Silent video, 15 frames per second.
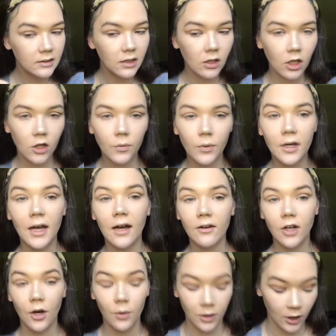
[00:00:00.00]
is the look we got
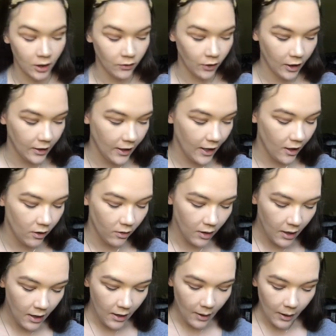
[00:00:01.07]
going on right now.
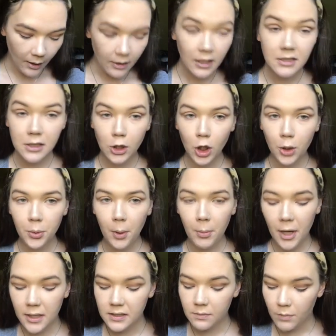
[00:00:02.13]
It doesn't look the
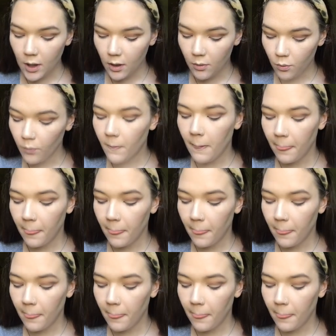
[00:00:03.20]
best, but